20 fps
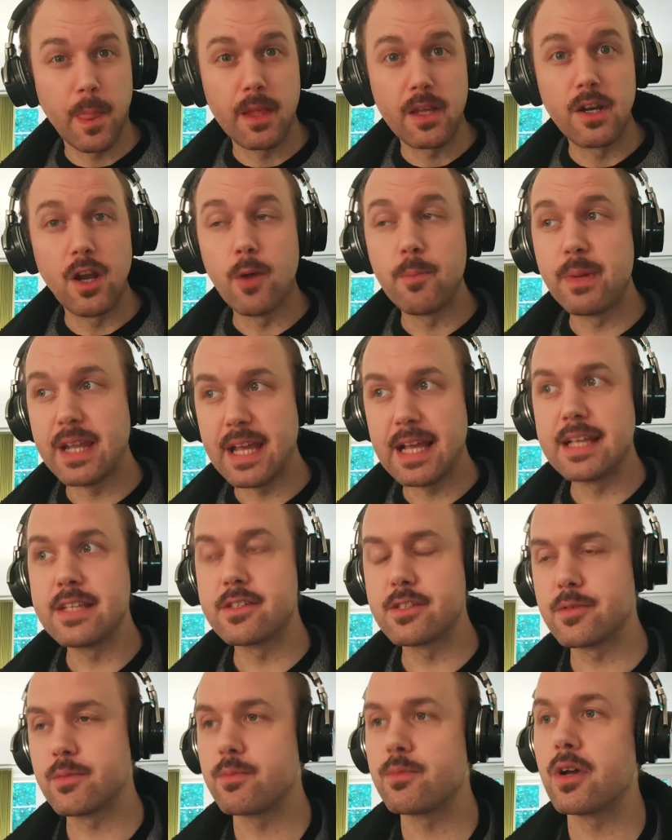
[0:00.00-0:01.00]
but it
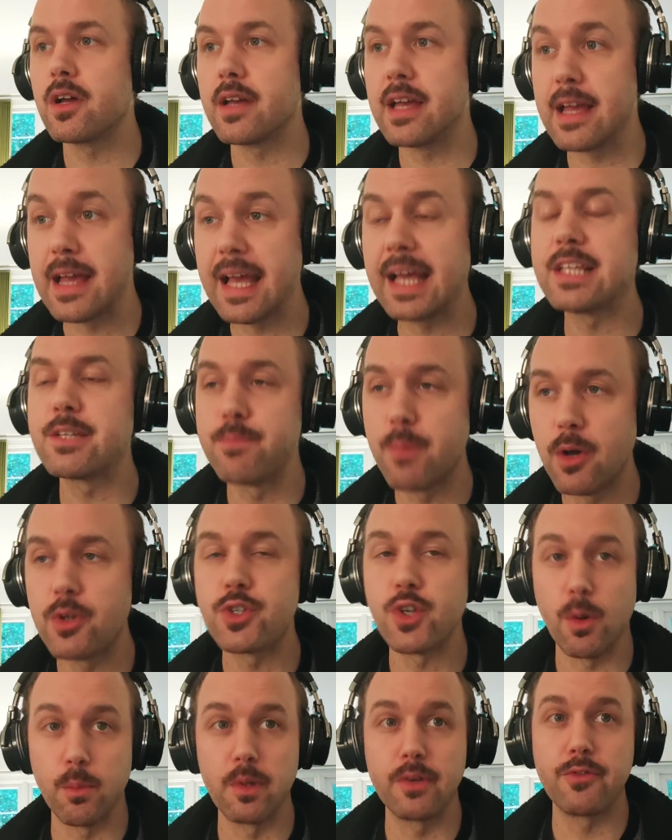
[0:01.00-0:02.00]
is
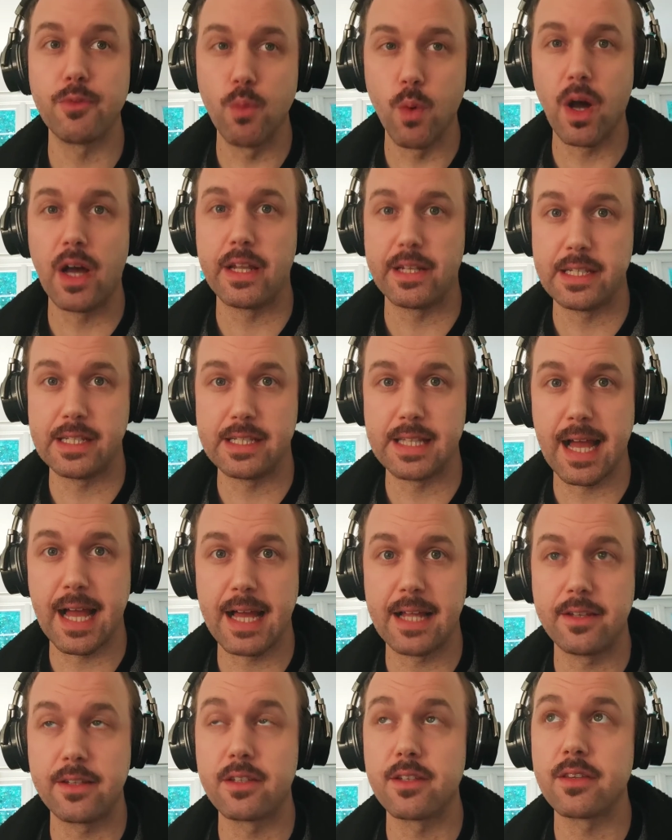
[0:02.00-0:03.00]
most common, from what I
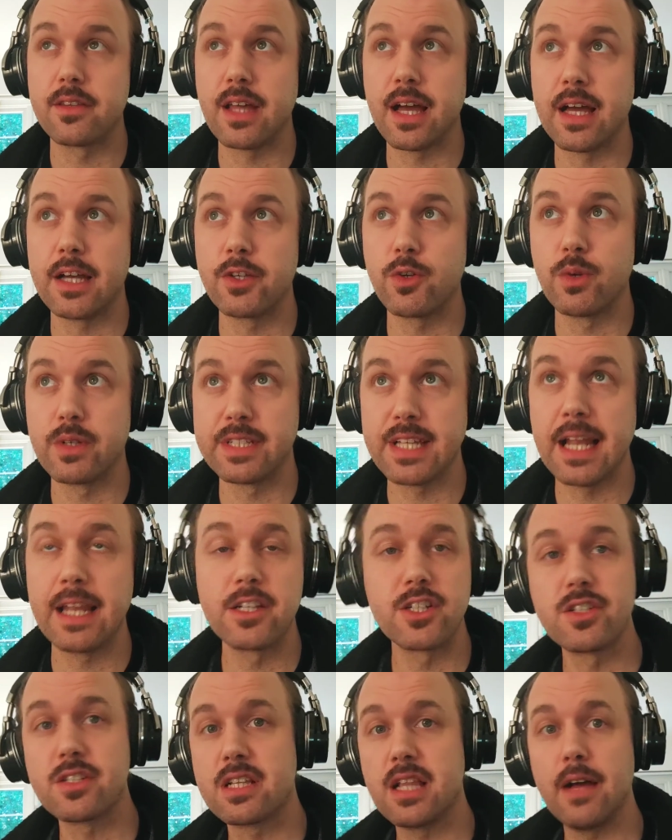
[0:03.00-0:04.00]
understand, that your
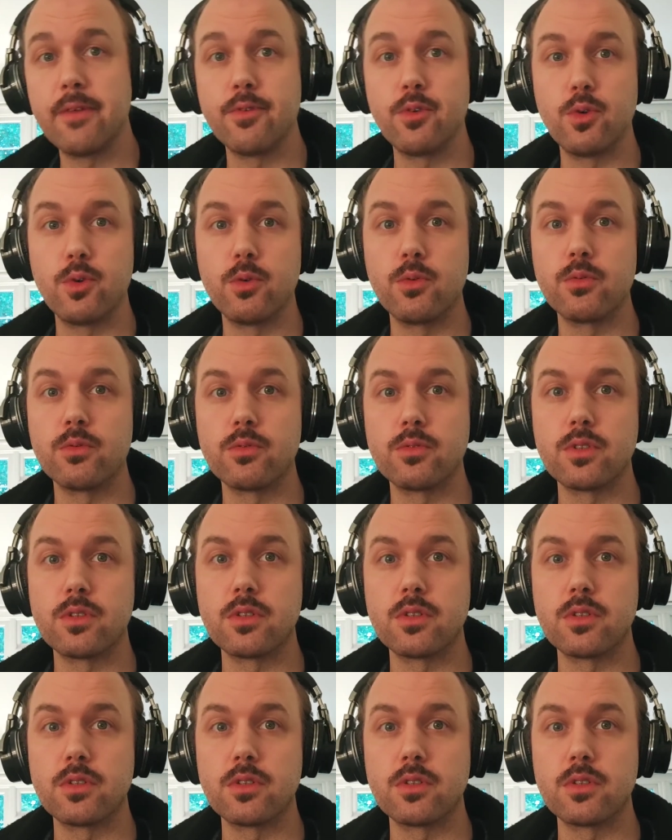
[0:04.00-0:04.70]
intelligence level